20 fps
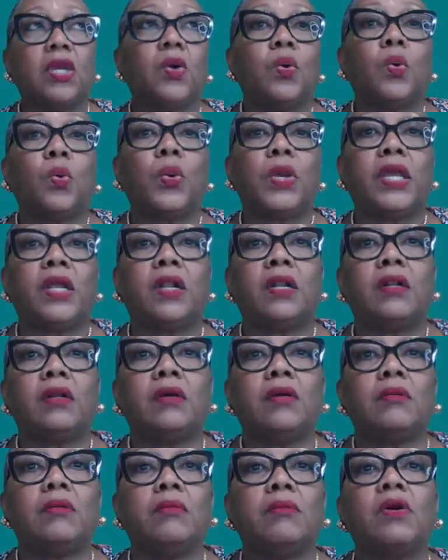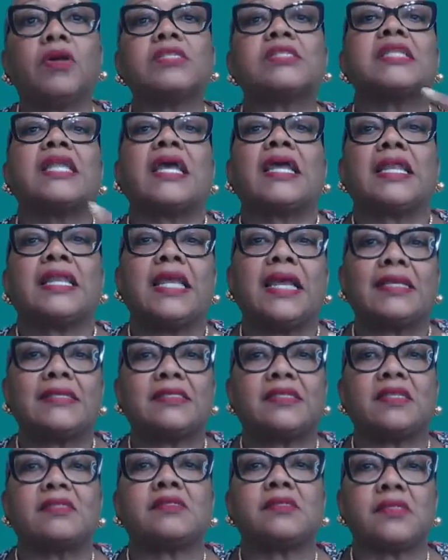will most likely
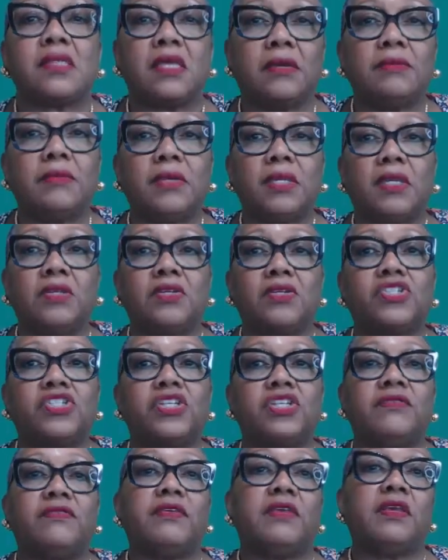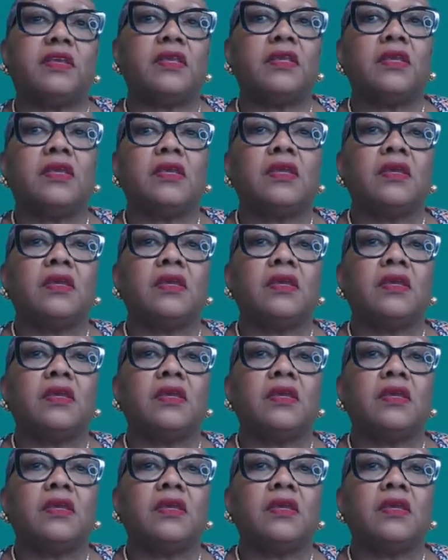assist them in achieving